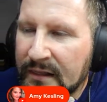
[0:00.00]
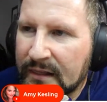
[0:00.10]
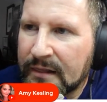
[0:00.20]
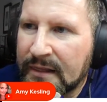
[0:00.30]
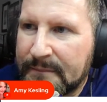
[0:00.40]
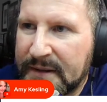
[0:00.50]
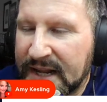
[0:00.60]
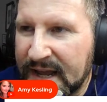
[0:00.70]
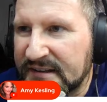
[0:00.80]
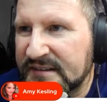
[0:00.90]
Let me
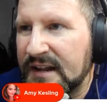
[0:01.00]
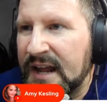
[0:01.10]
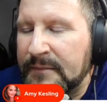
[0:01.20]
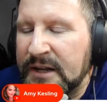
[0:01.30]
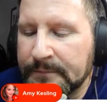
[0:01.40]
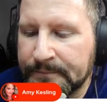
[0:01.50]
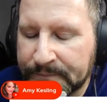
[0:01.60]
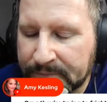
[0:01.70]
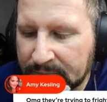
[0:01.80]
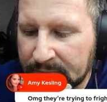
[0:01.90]
guess, Amy.
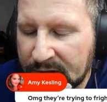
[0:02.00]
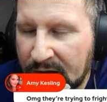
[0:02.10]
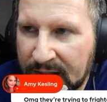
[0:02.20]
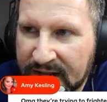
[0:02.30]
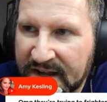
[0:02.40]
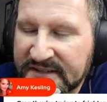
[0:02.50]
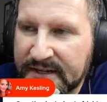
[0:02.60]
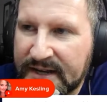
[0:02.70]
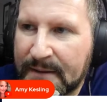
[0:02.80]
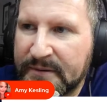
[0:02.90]
Holocaust
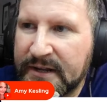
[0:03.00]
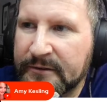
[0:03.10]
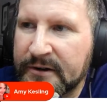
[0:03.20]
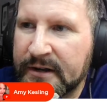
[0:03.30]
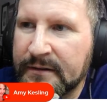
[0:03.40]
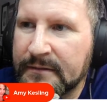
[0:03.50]
didn't happen either, huh?